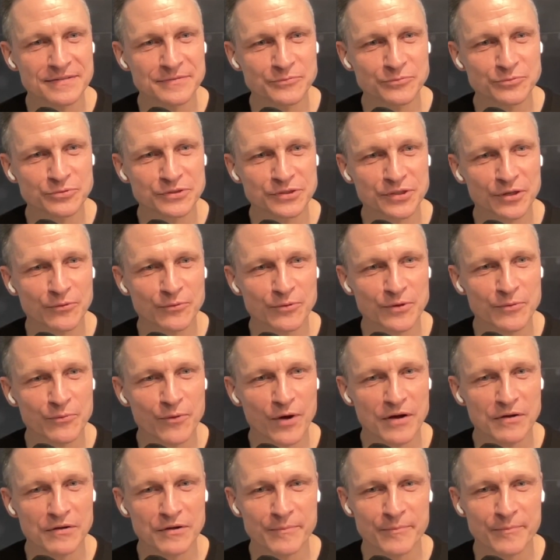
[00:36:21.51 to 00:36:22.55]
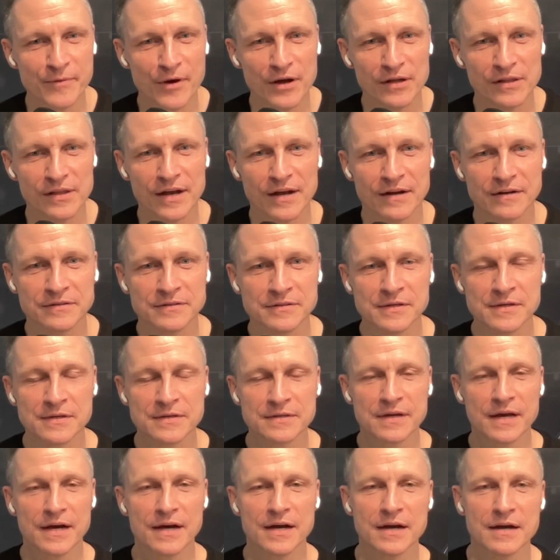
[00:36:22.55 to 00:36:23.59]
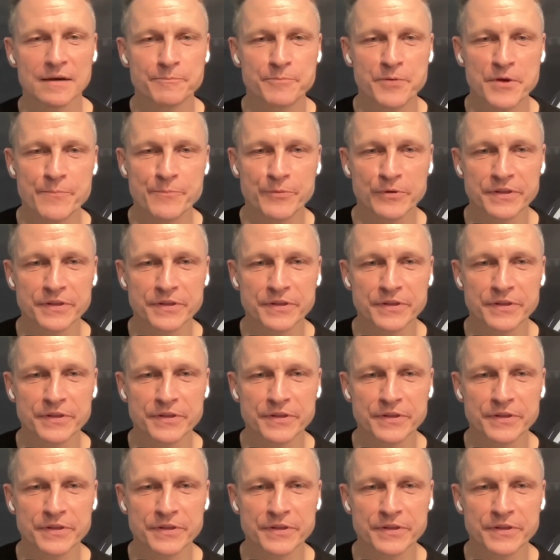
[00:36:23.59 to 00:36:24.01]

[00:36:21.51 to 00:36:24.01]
So we welcome all our people